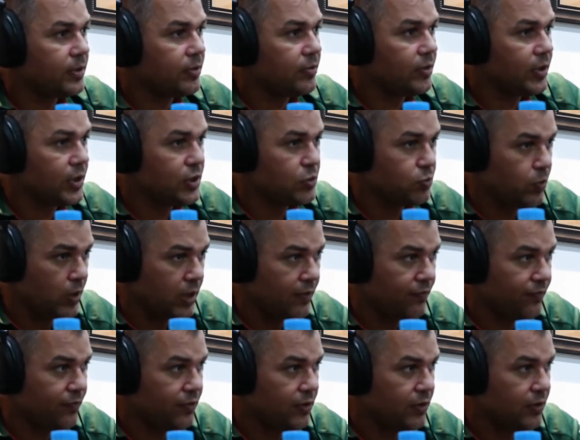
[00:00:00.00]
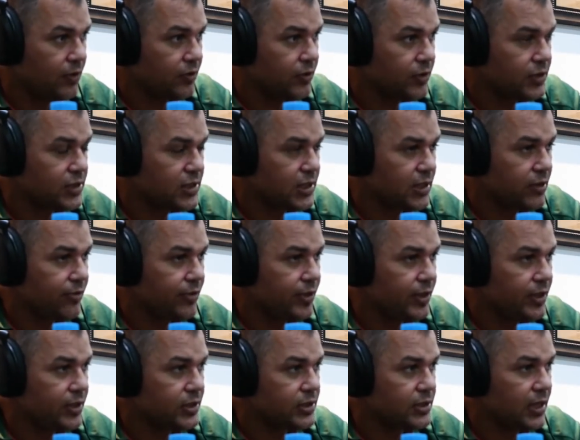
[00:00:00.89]
is one of the
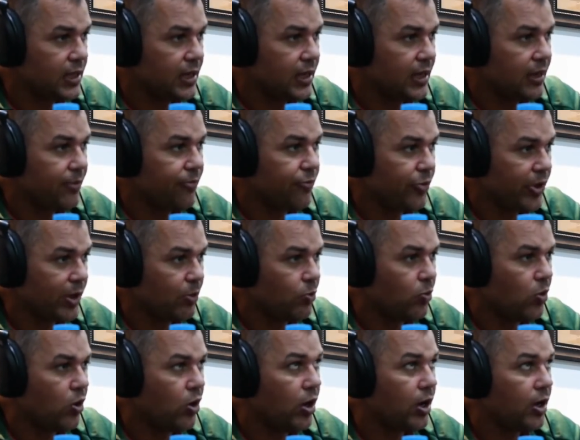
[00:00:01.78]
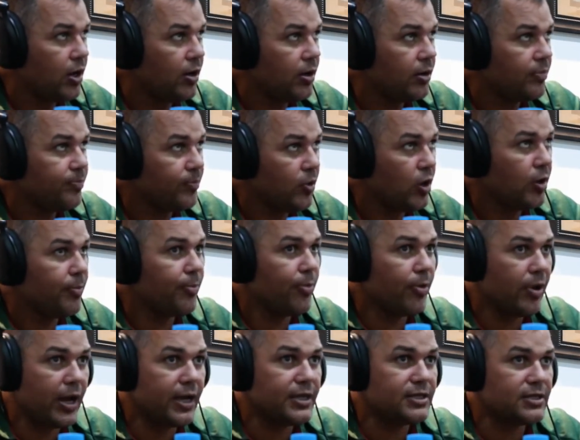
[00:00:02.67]
series. Rewire My
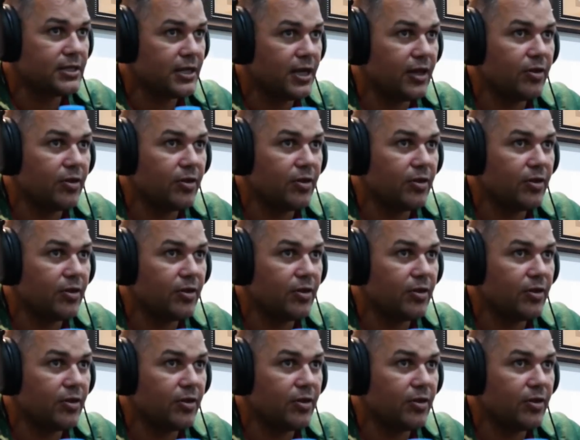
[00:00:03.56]
Brain's another